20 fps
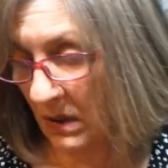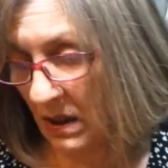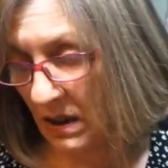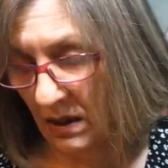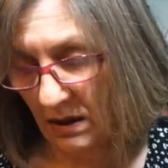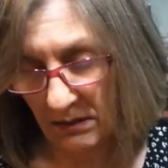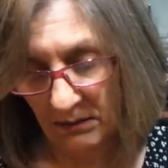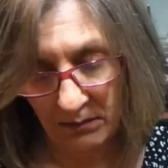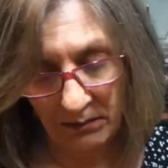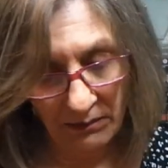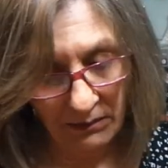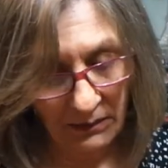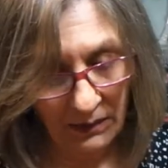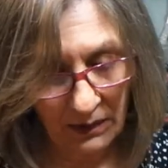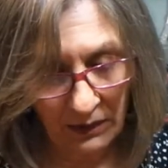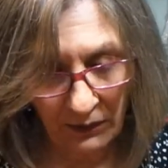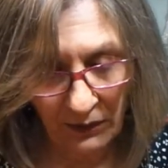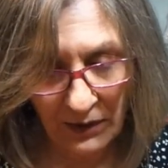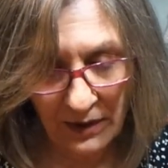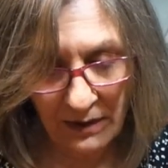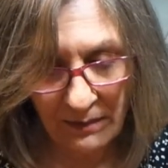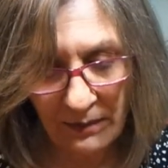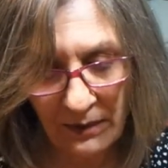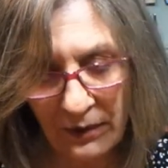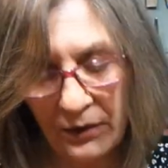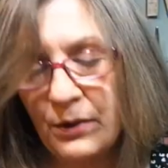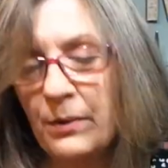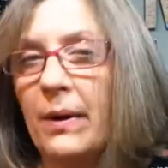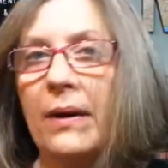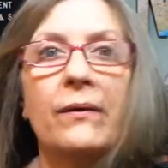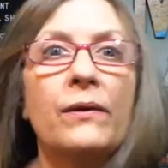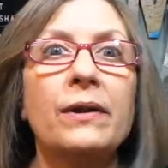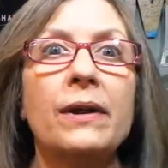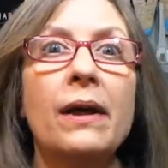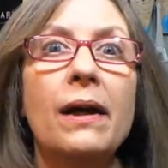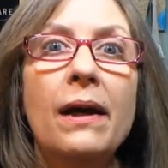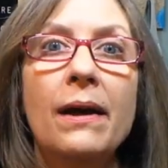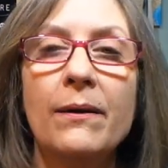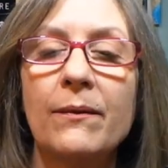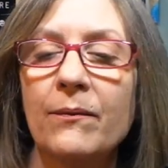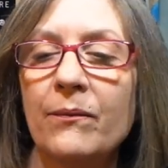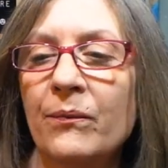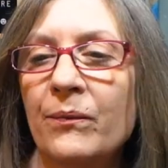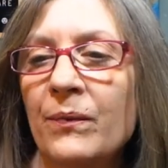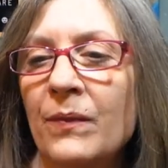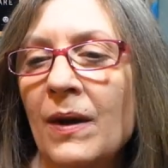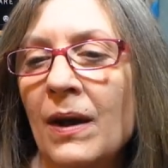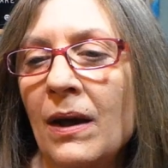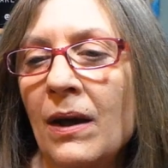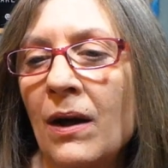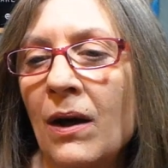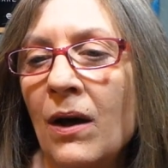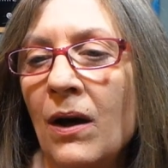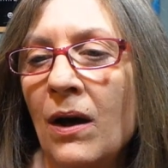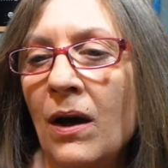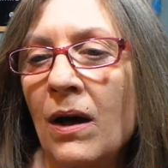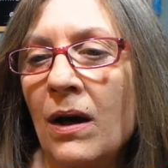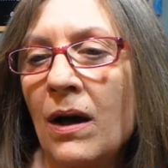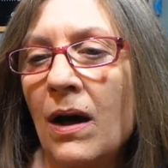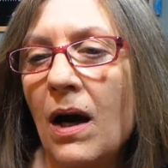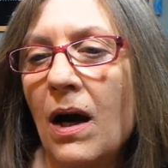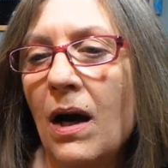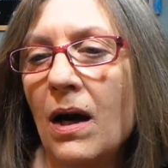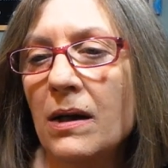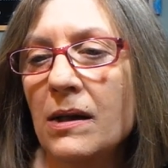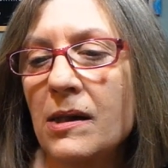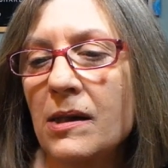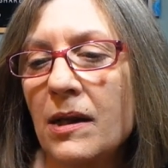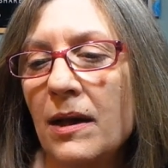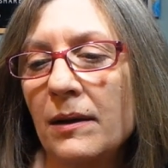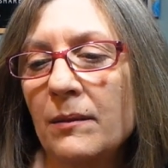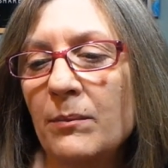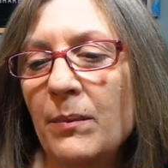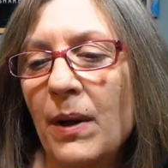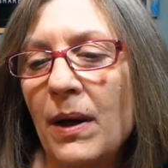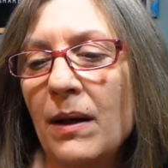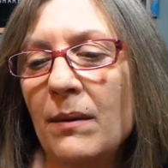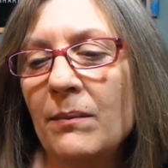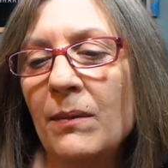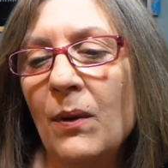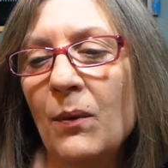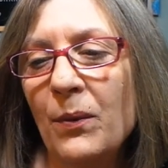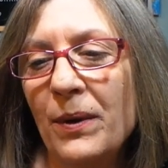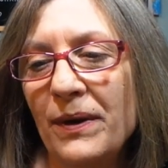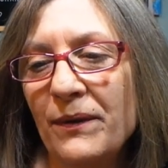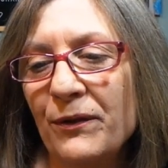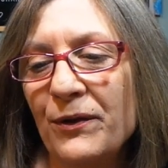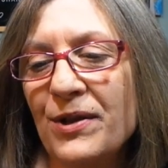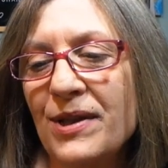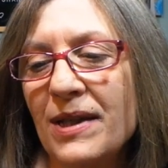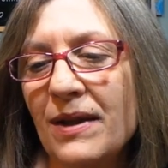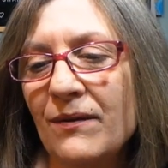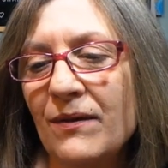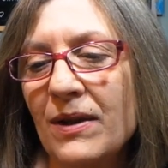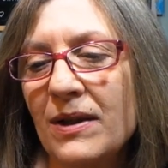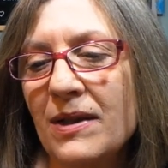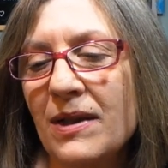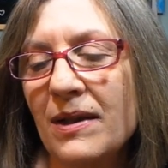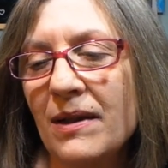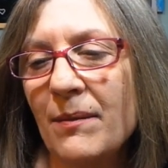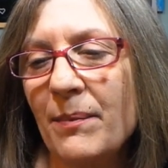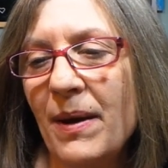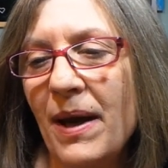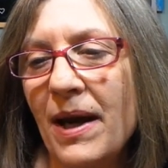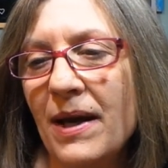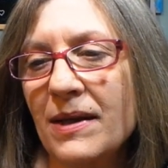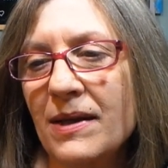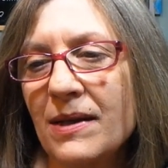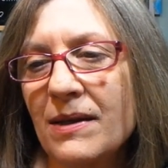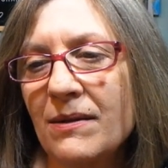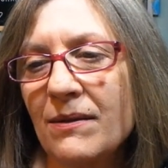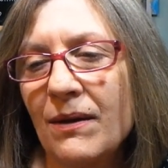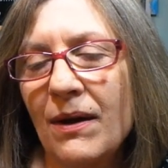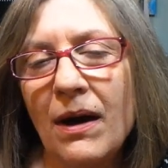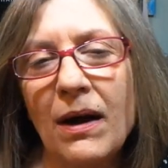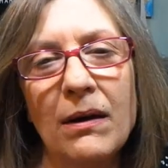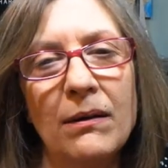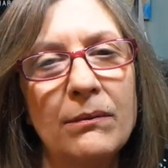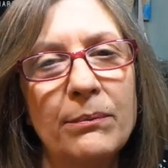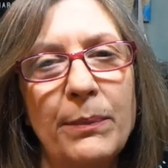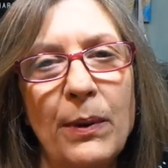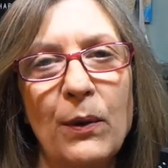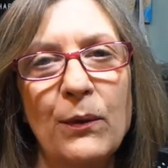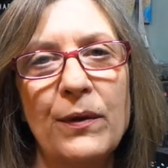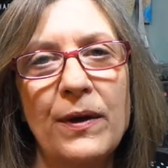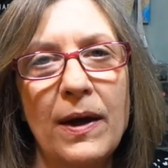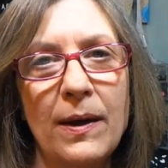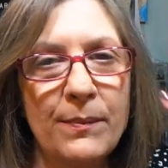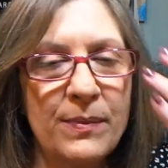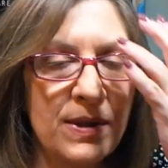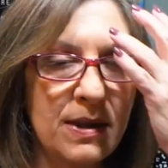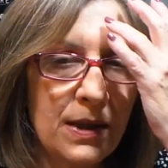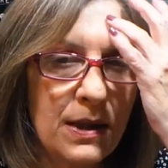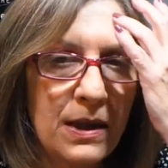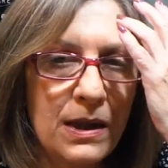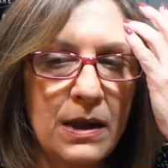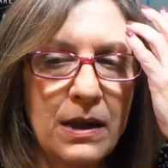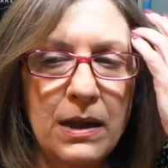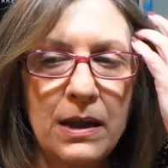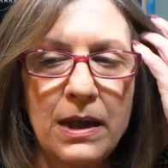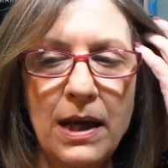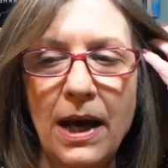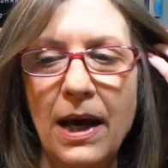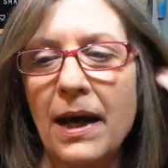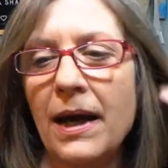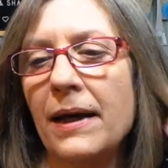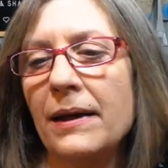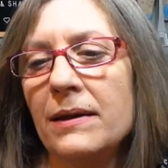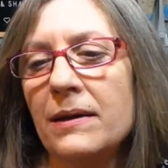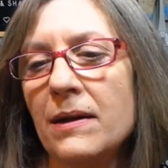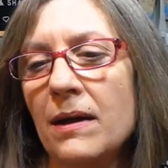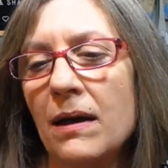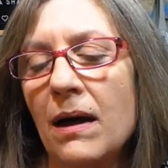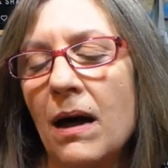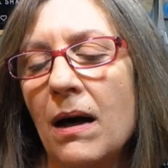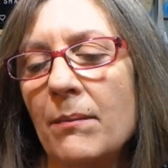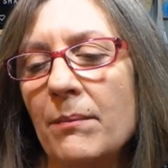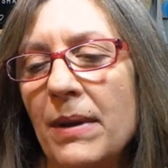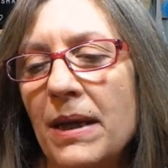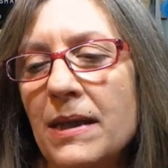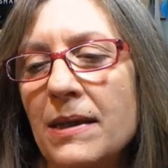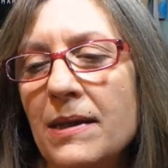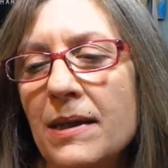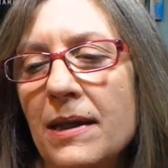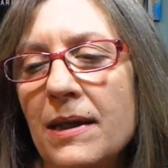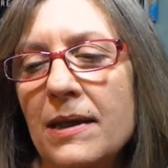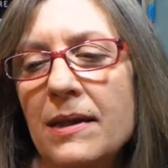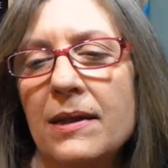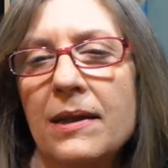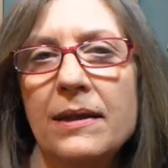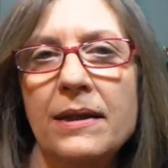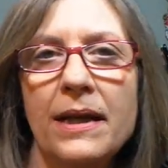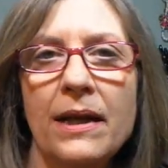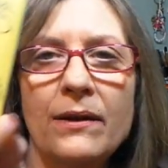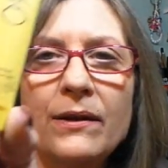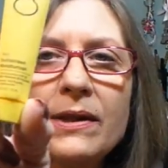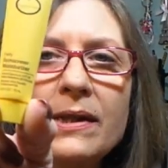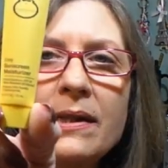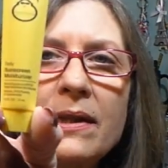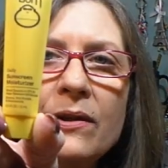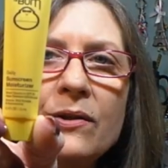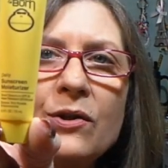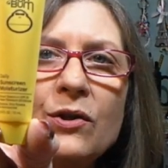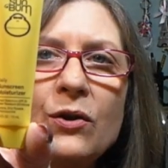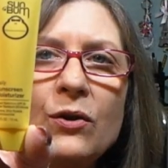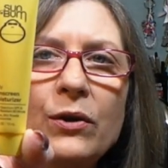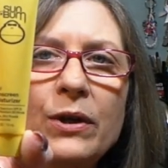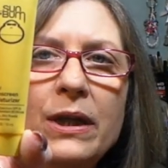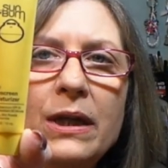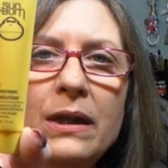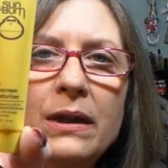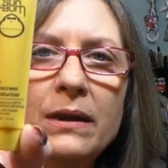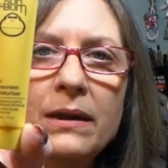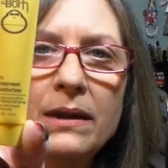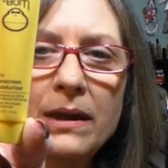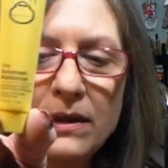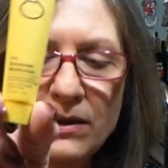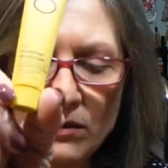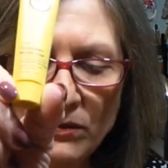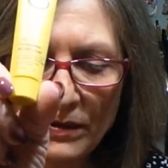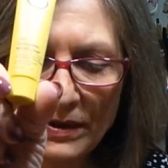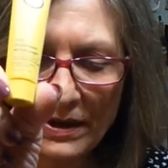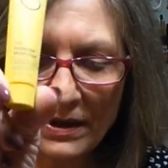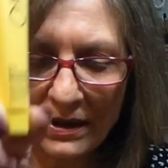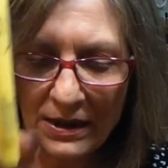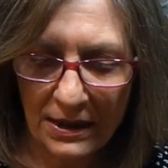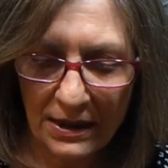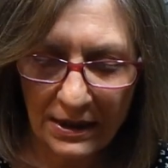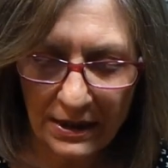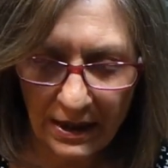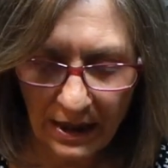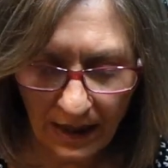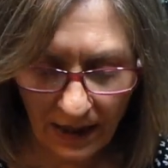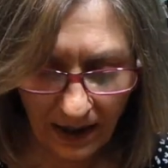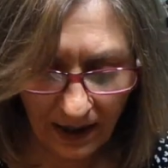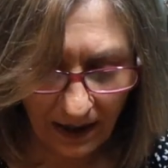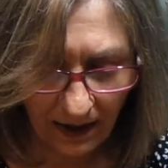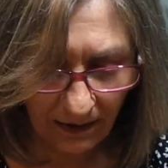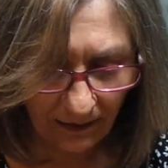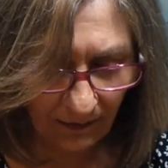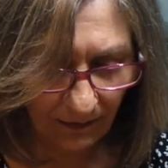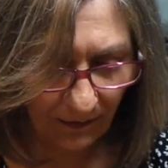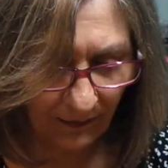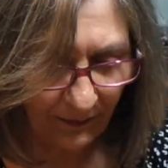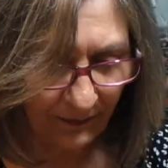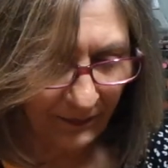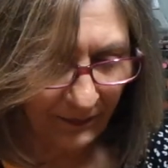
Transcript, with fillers: Huh. Learn something new every day. Uh, Sun Bum, we've received this in the past, uh, both Ipsy and uh, Macy's, the daily sunscreen. That's always nice to have.